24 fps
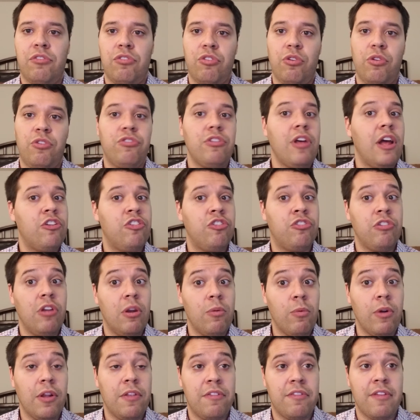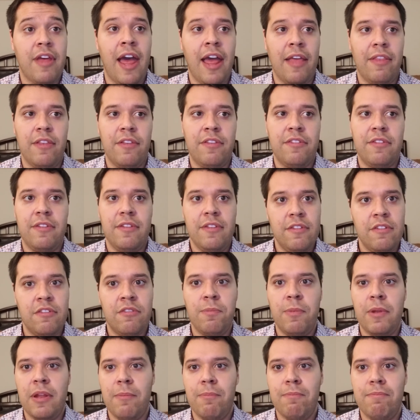So it's not just on one side. This has
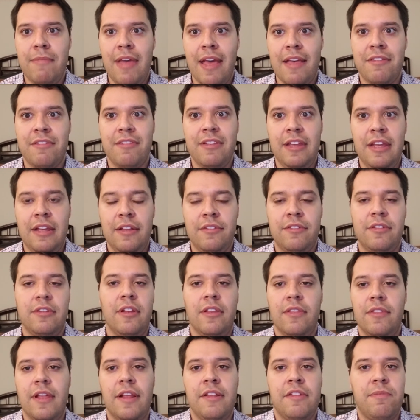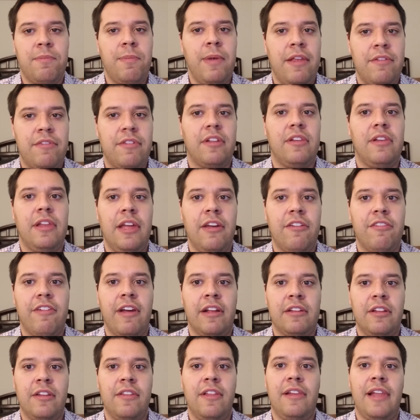been a messy incident that's basically
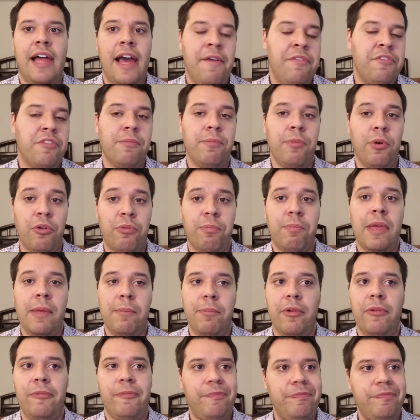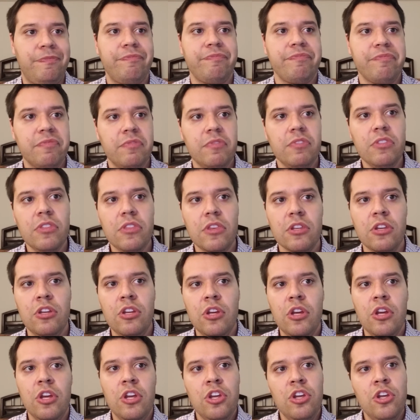affected the lives of both people.
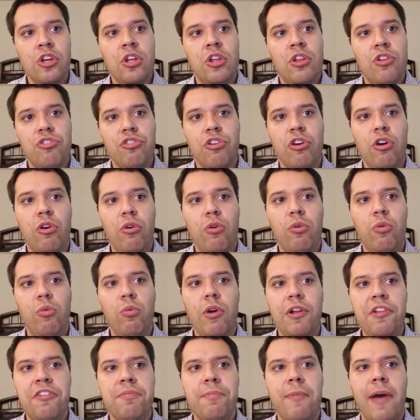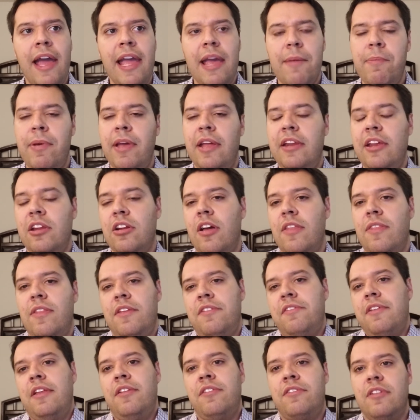So what's my opinion on
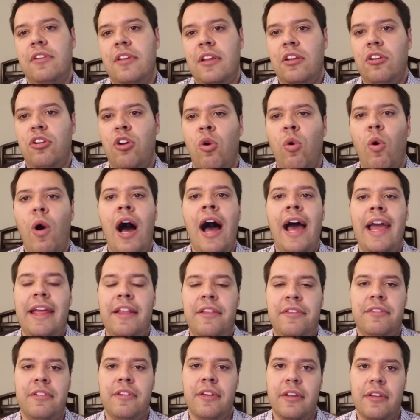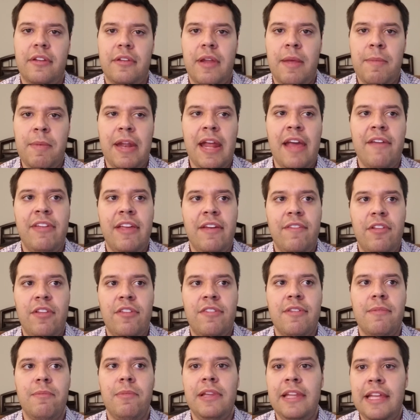this incident, qua incident? I mean, I've given
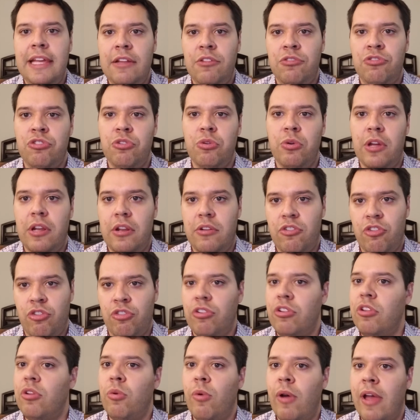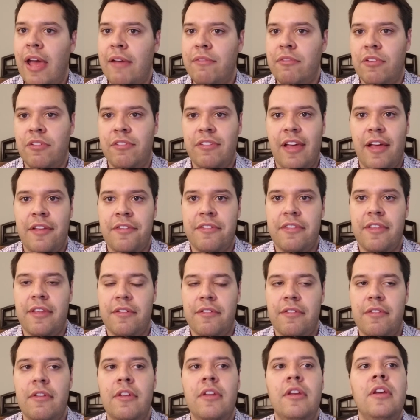some leads to it just in the way I've discussed
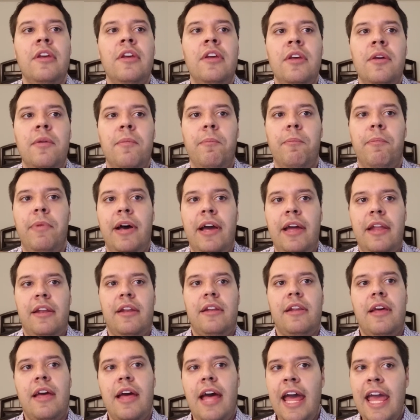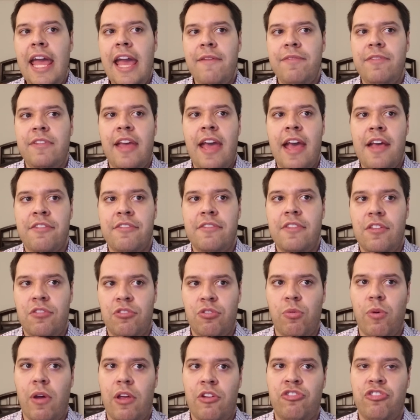this, but I have to ask this
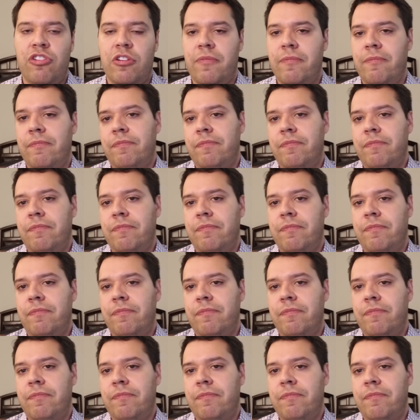question.